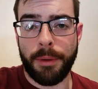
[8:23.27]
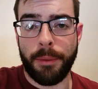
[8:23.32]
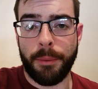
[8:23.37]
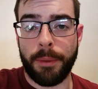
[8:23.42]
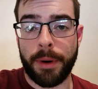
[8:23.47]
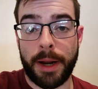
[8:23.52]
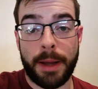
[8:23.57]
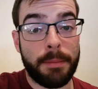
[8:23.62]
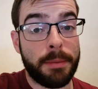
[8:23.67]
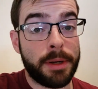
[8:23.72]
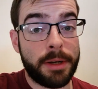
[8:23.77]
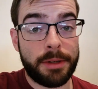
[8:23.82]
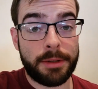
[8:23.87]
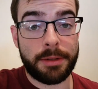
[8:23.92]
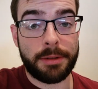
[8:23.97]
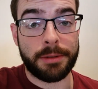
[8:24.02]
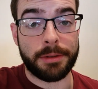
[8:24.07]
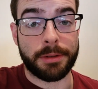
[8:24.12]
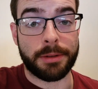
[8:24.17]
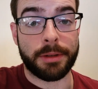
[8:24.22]
What I'm going to
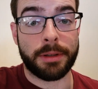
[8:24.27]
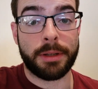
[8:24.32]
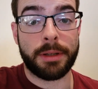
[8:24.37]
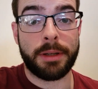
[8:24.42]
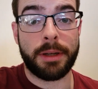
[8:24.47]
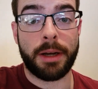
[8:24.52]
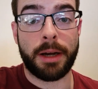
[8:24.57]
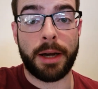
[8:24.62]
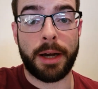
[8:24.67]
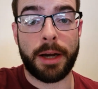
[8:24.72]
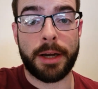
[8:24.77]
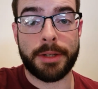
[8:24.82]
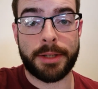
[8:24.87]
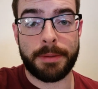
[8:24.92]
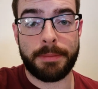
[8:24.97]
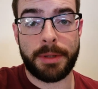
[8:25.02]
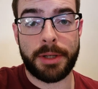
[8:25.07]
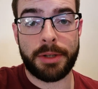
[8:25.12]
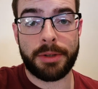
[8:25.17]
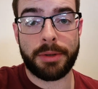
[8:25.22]
do uh,
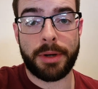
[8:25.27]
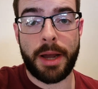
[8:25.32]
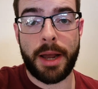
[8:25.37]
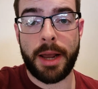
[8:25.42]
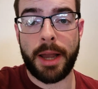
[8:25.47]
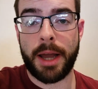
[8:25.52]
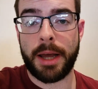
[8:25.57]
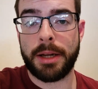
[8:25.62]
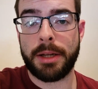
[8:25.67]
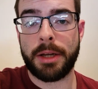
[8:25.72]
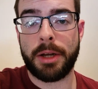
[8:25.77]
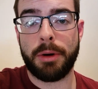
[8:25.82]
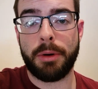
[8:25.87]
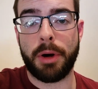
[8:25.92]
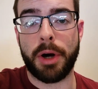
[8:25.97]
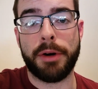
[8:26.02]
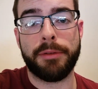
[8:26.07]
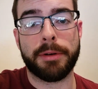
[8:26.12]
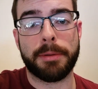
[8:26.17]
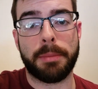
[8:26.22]
so I'm going to try and kind of go
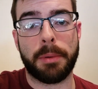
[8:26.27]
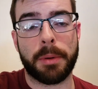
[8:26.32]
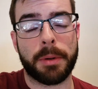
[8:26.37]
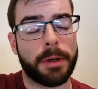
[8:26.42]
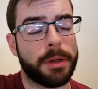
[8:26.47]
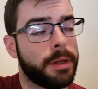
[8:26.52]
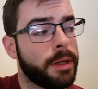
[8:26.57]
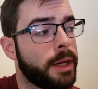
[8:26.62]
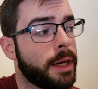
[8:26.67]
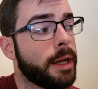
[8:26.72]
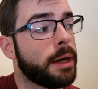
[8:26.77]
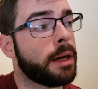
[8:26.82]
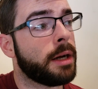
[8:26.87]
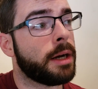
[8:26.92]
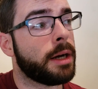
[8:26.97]
overboard on that.